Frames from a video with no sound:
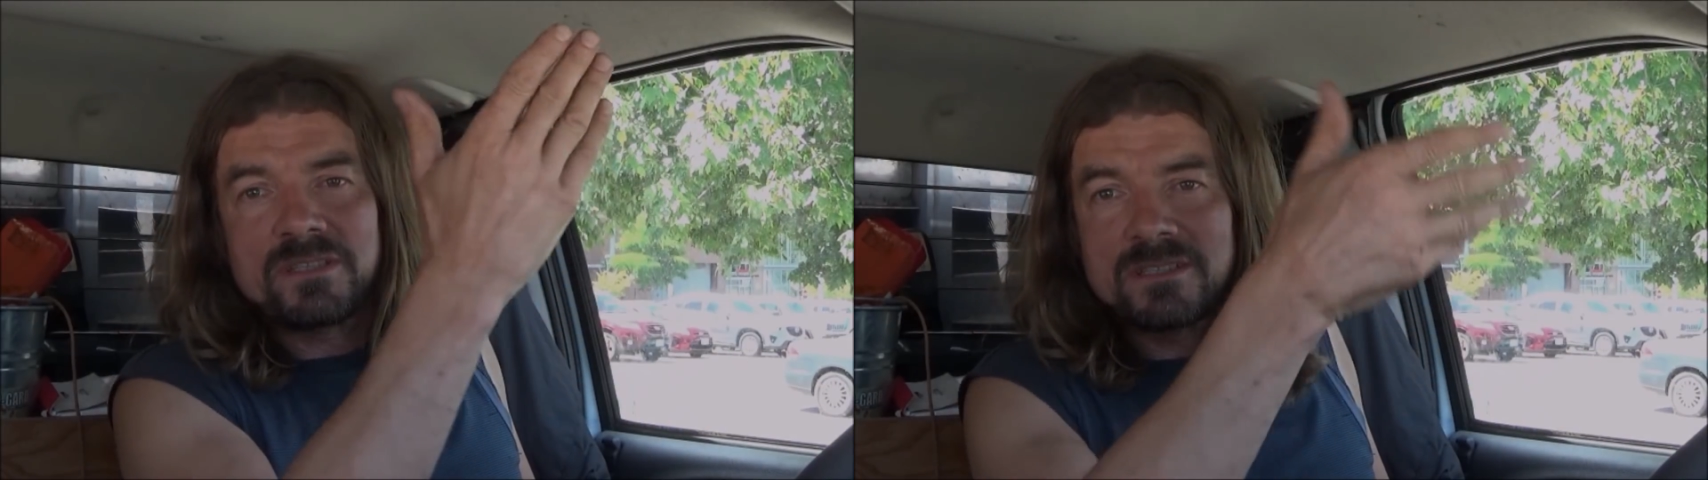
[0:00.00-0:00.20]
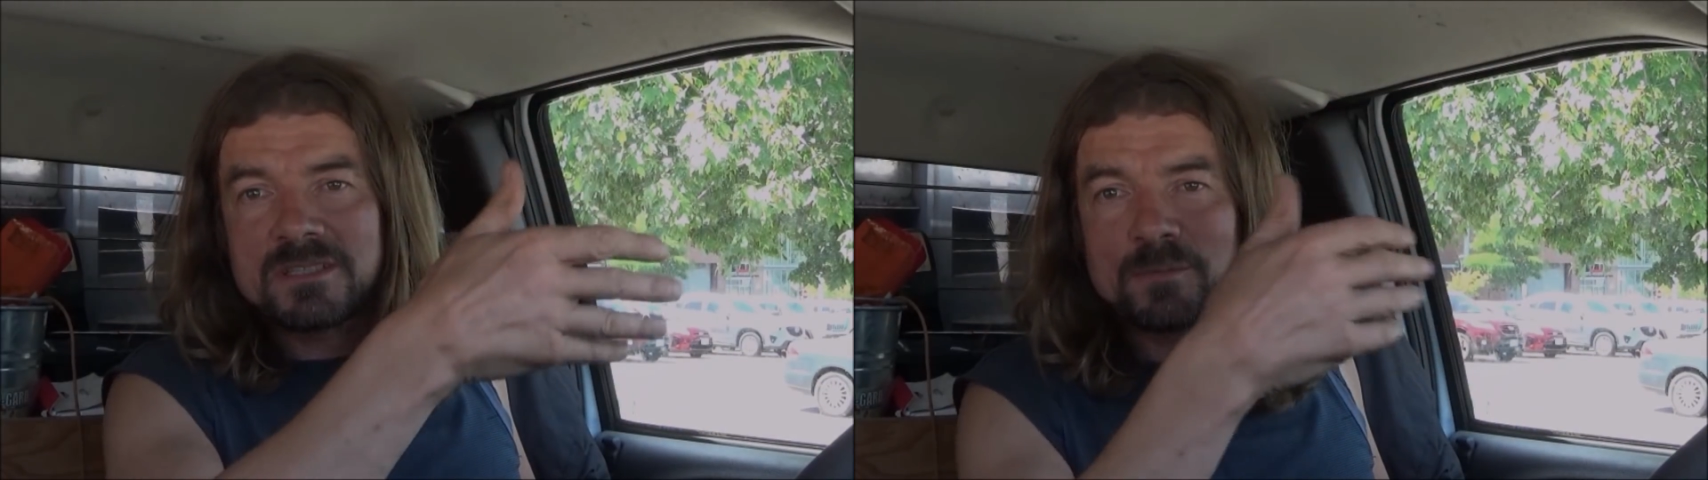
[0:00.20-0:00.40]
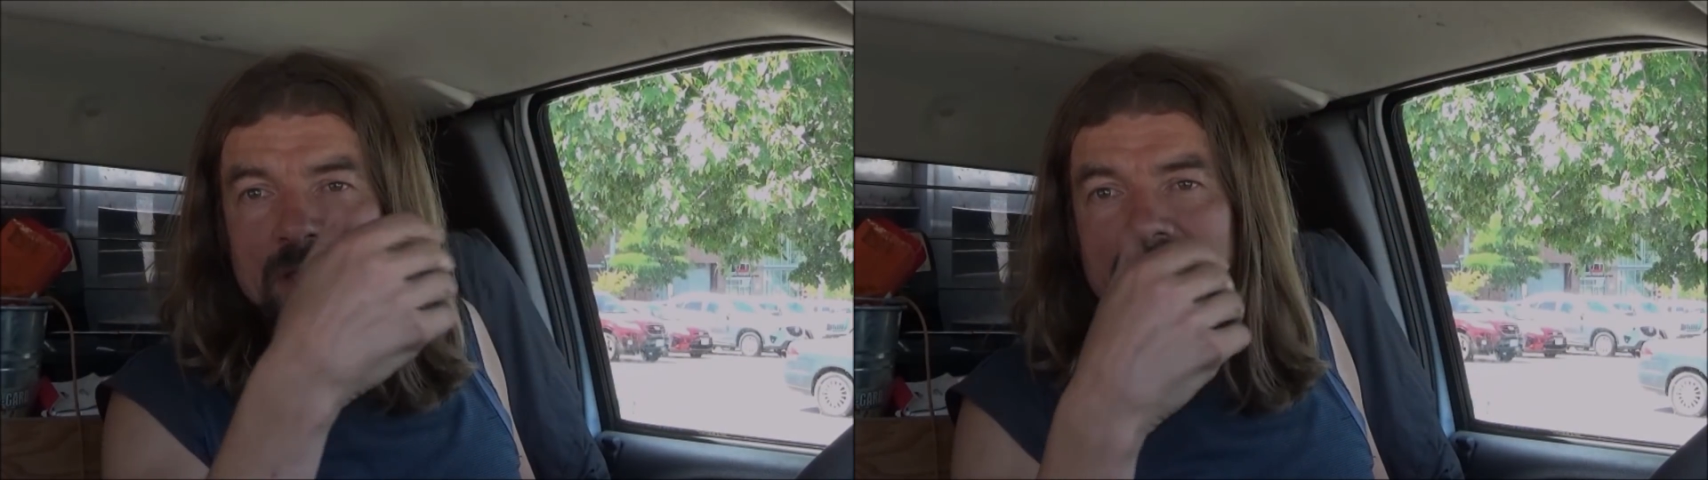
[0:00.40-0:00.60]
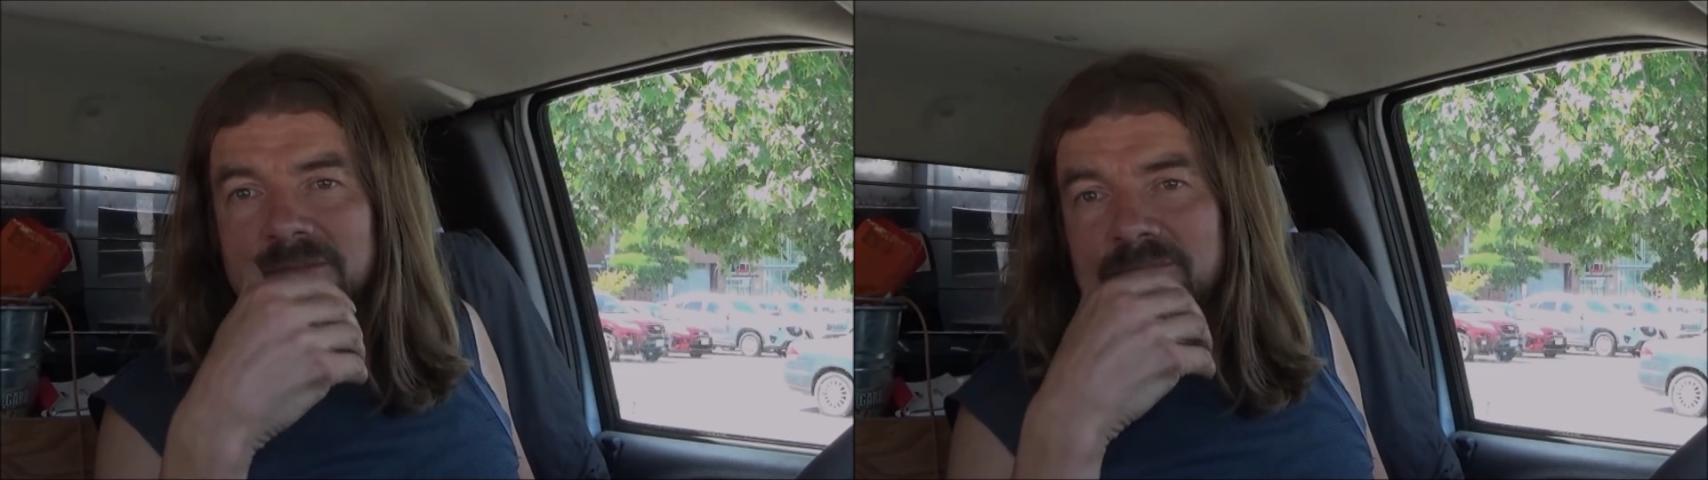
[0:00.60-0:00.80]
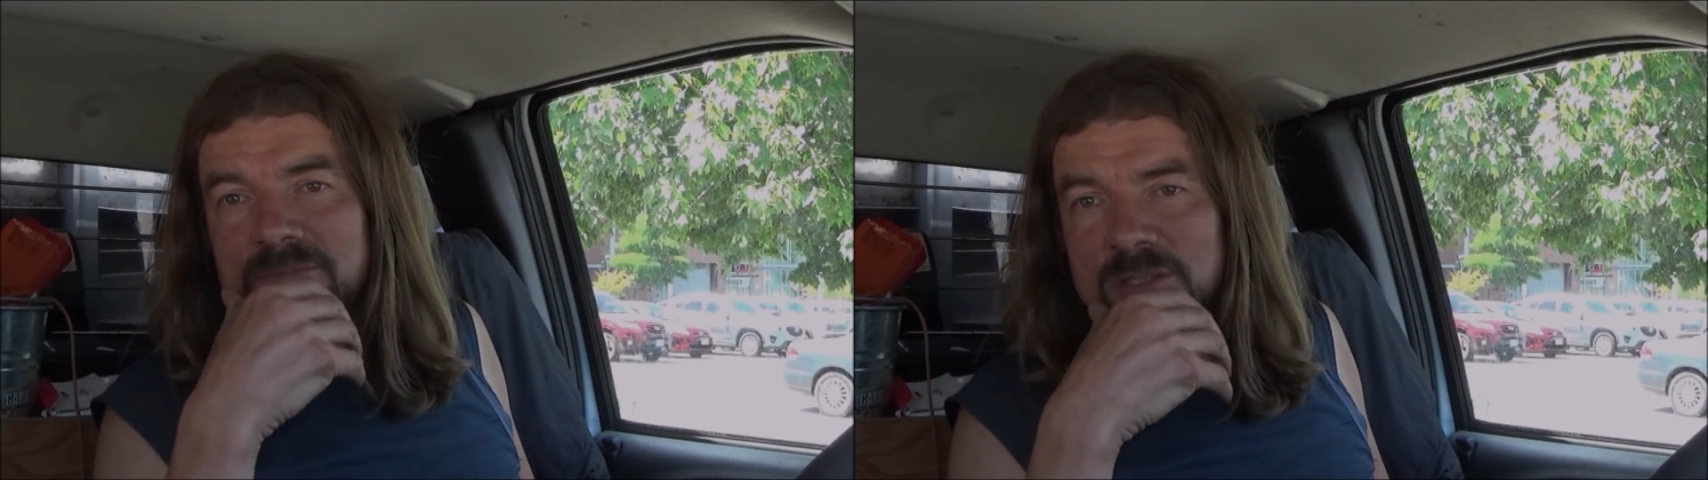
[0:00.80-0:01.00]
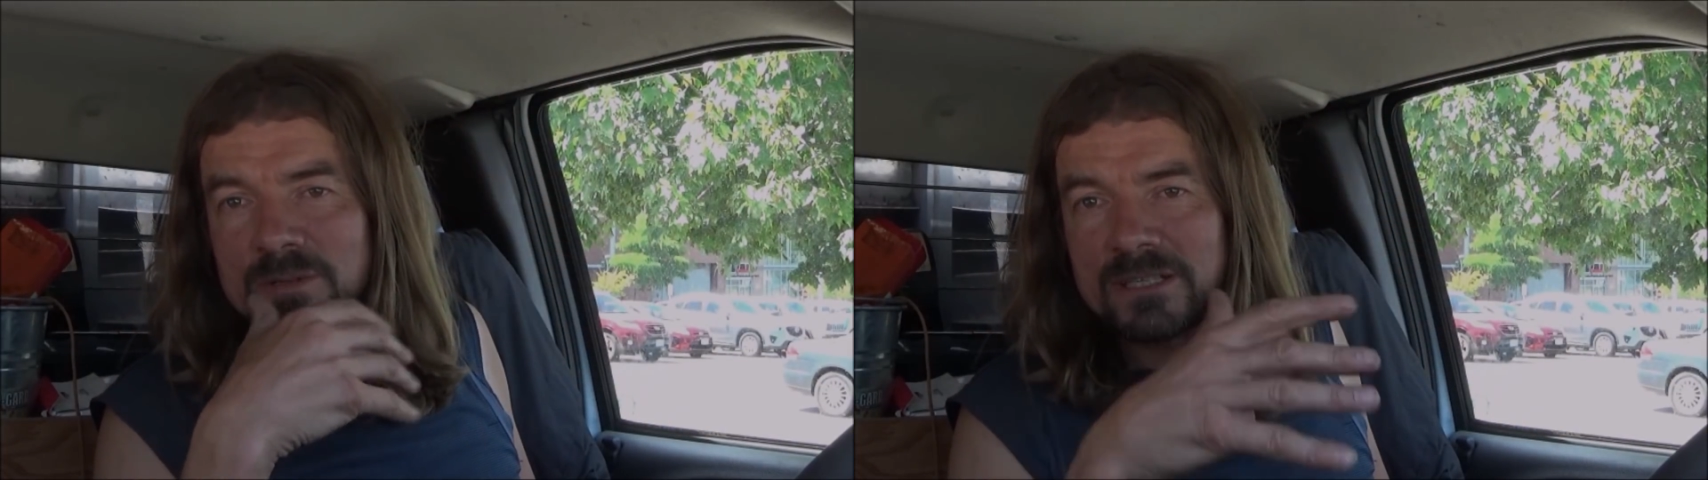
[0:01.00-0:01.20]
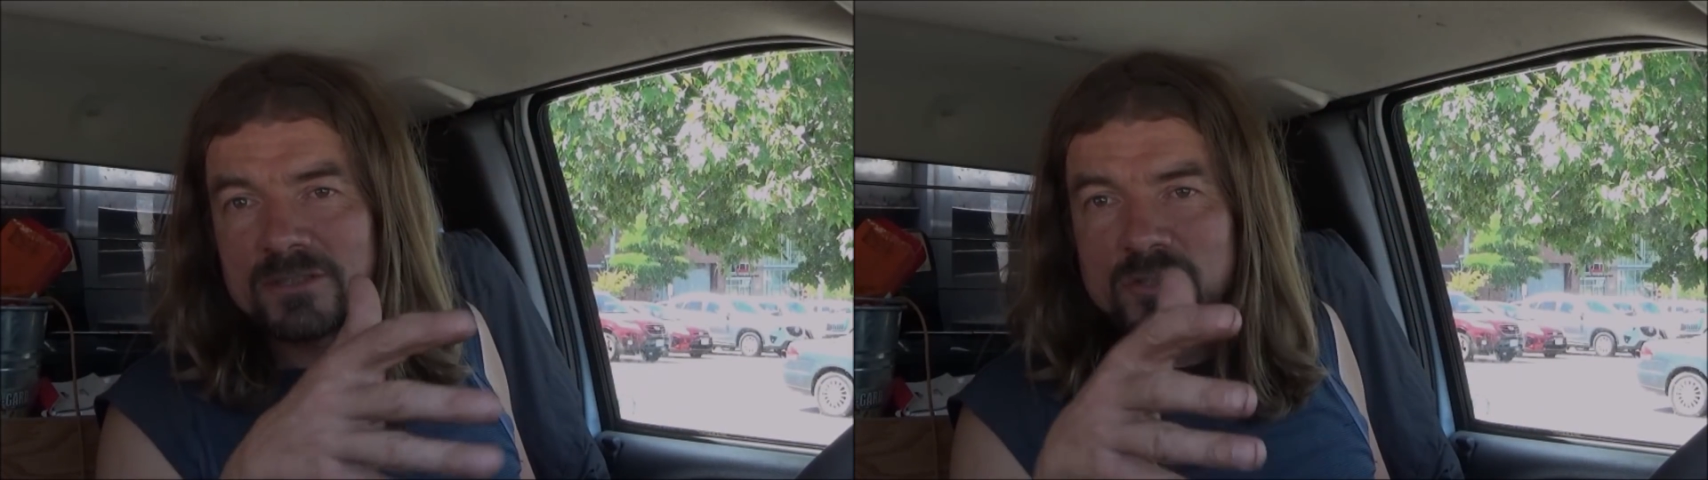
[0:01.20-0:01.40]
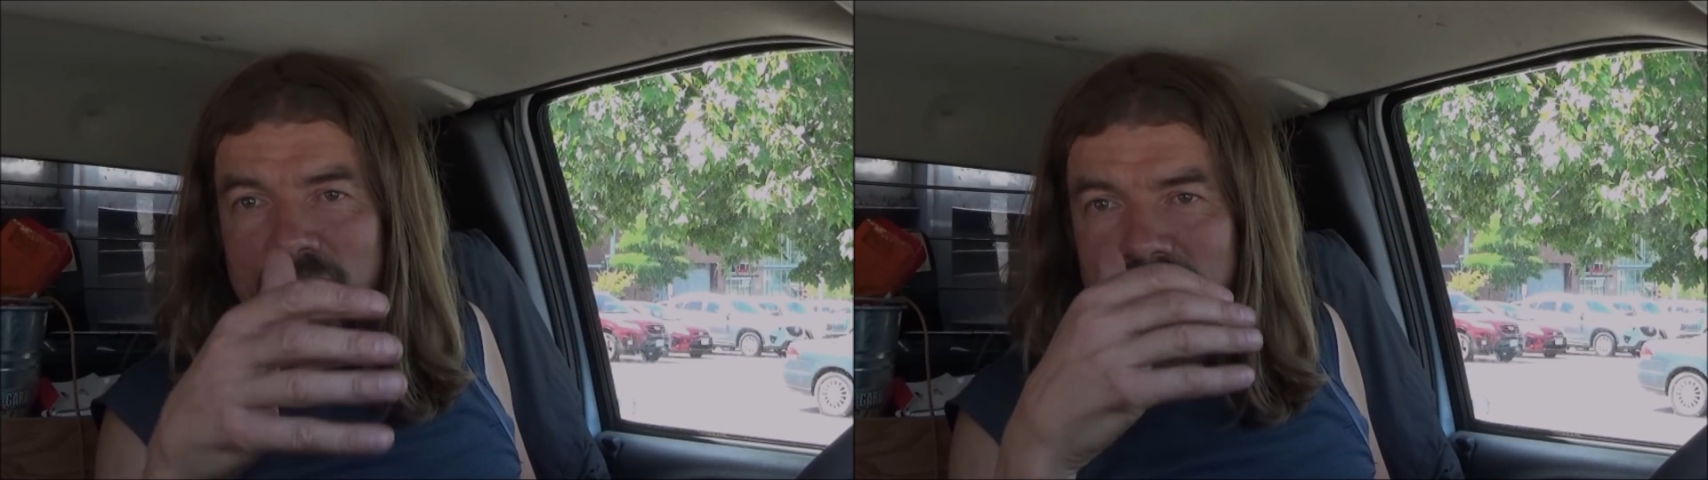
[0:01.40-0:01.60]
with the split, so I
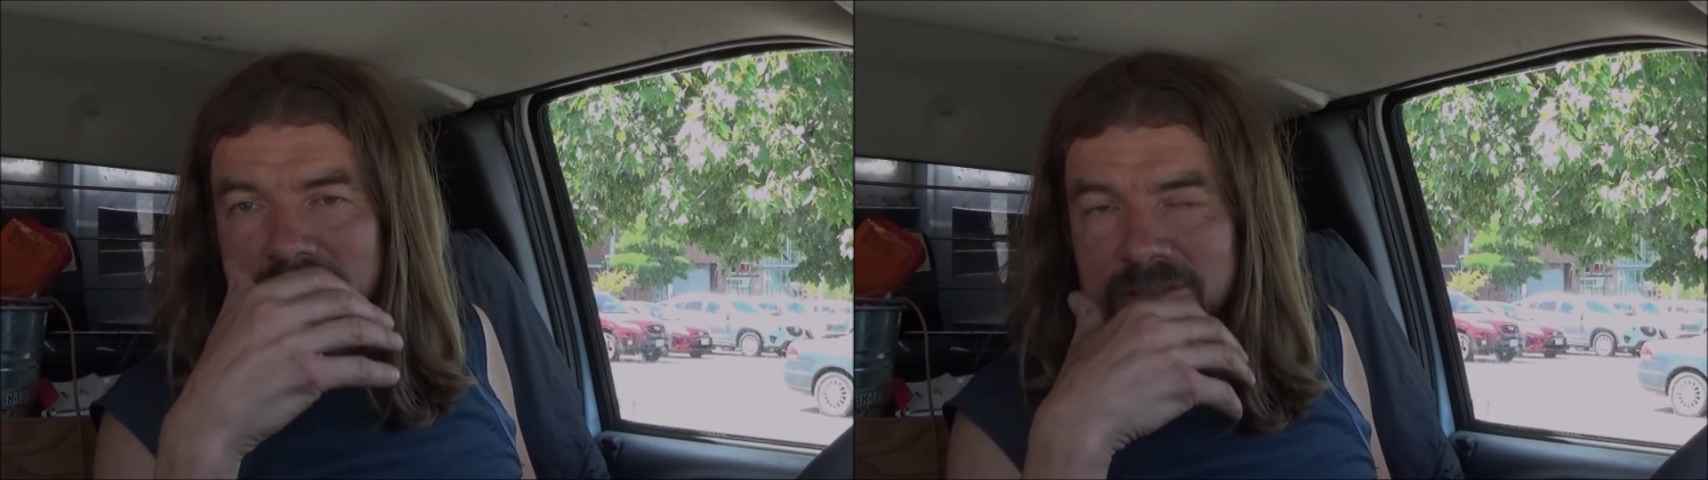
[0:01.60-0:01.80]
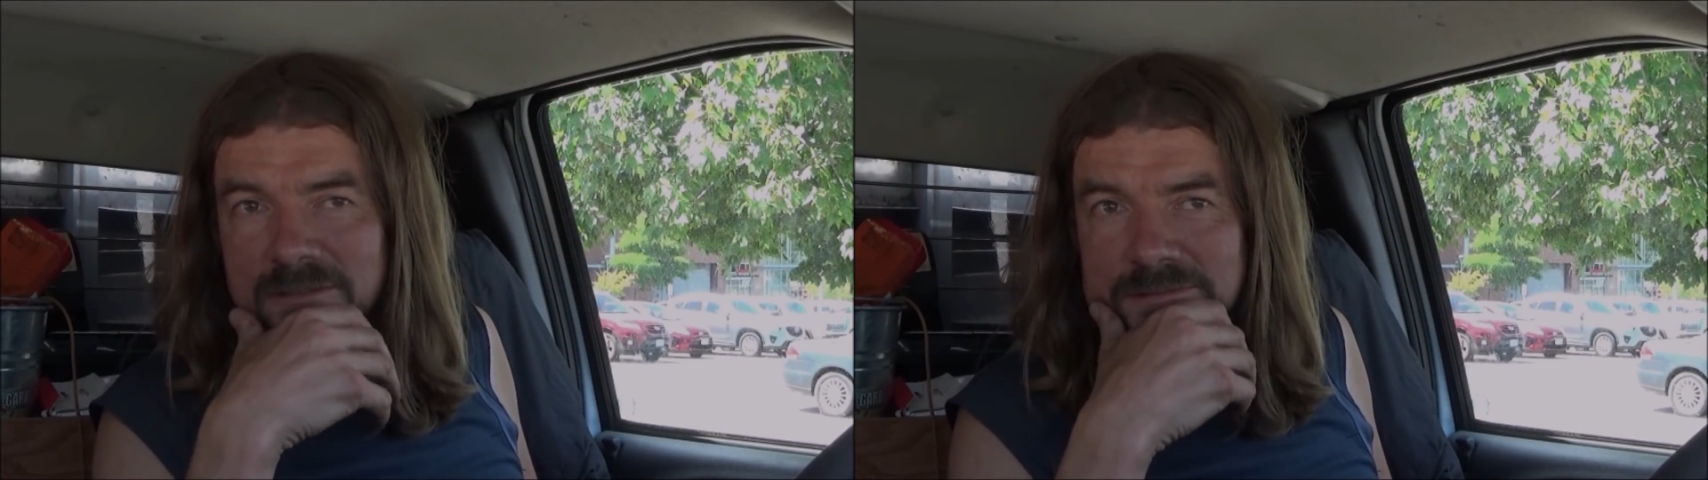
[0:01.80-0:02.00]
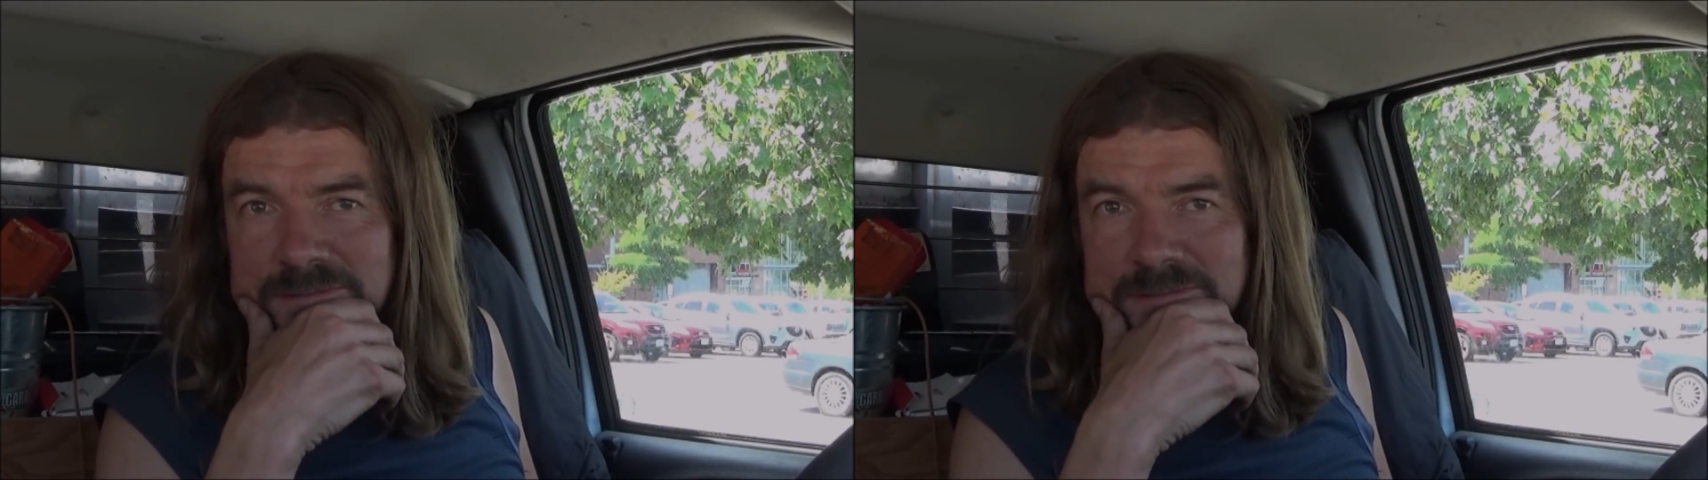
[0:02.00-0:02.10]
could show you.